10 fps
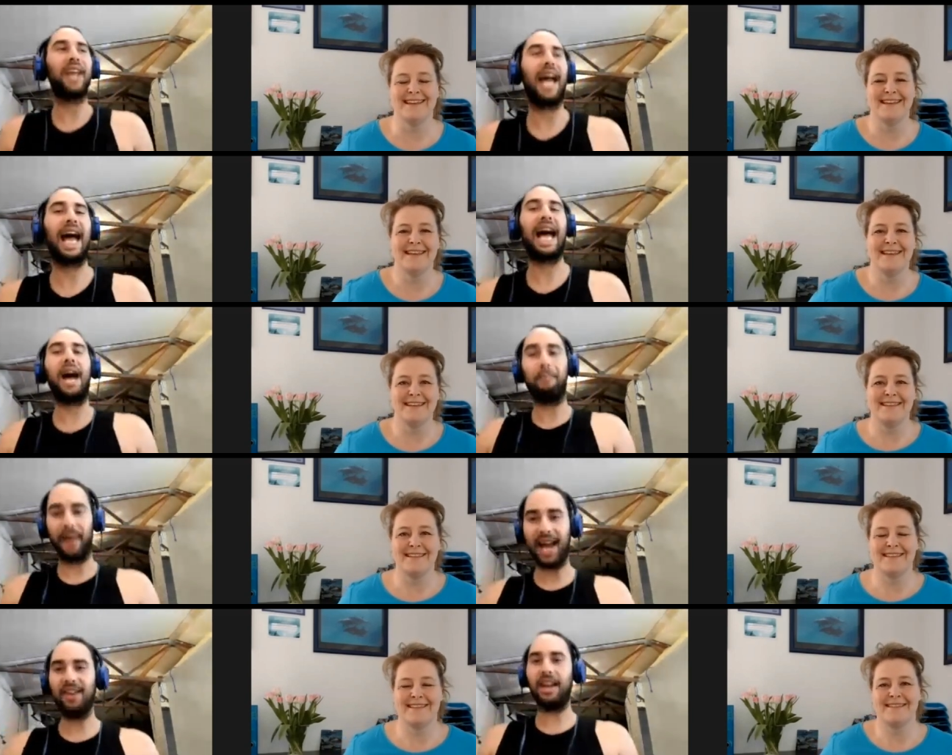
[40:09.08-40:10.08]
Speaker 1: uh,
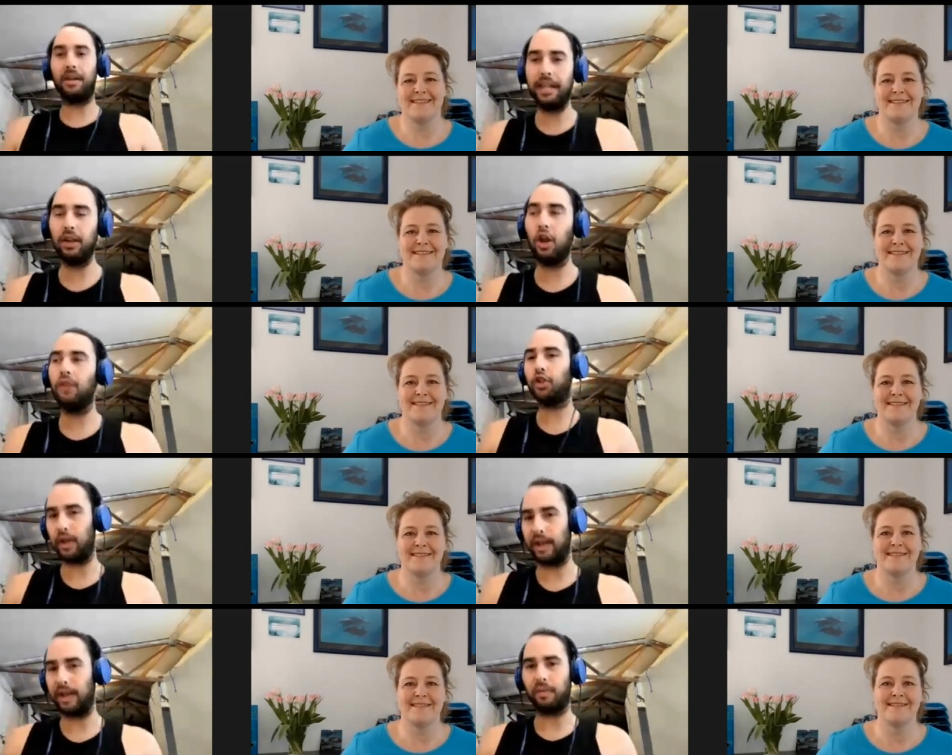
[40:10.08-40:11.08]
about a little over two
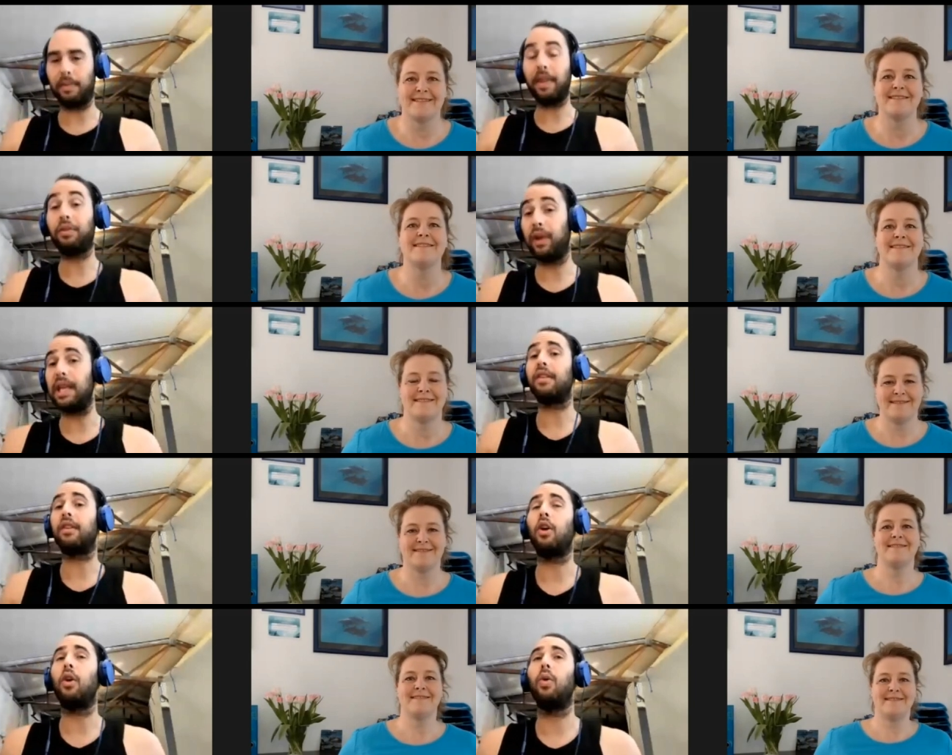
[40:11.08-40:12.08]
years ago, it's about three years
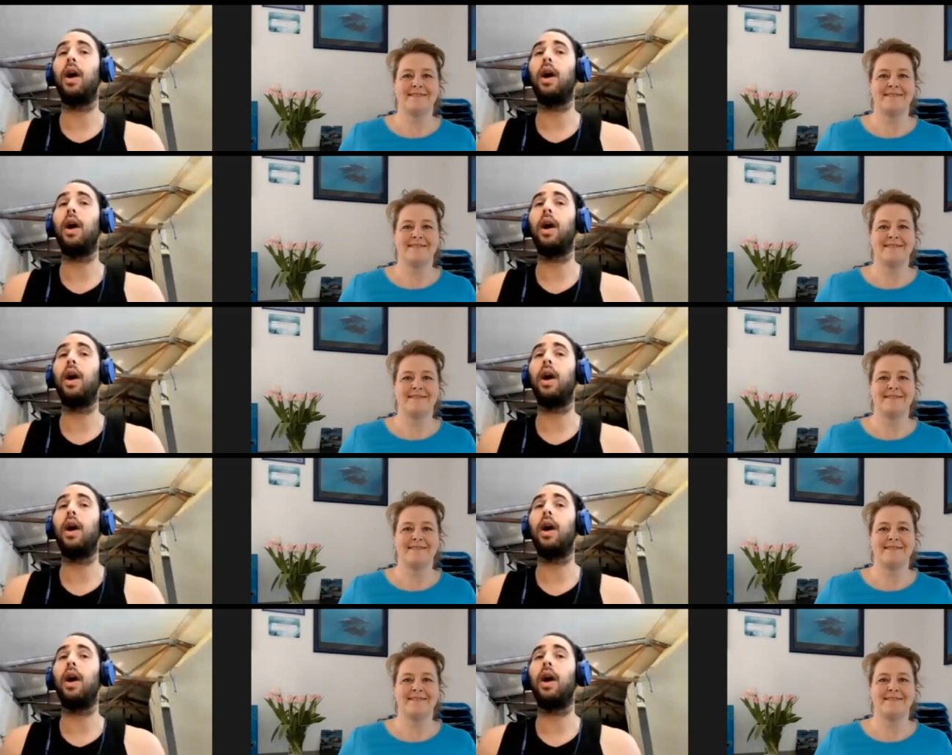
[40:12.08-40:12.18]
ago.